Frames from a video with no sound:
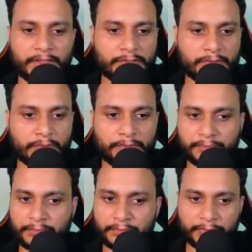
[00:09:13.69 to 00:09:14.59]
So
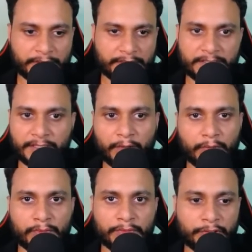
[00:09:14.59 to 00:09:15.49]
this is
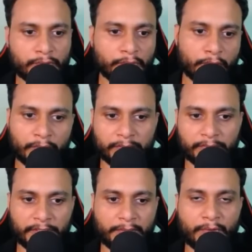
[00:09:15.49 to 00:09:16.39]
how you know
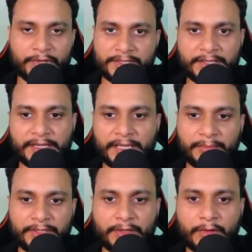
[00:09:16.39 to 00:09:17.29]
like what is the
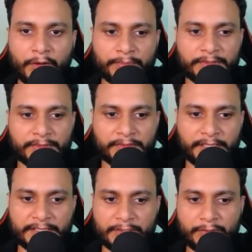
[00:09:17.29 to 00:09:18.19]
diameter hop.
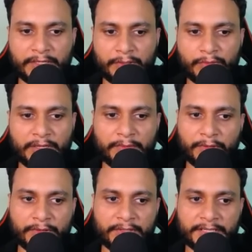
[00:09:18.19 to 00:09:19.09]
That is, you can do
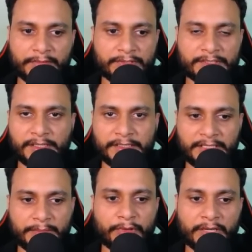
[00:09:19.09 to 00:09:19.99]
level order traversal and
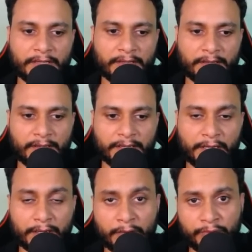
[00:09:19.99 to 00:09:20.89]
keep on
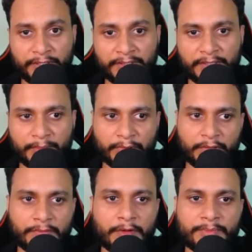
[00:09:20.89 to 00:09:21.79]
counting the number
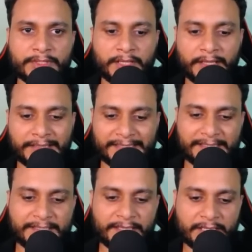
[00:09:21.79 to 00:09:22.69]
of hops. This
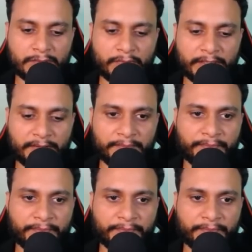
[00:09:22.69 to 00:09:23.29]
is case 1.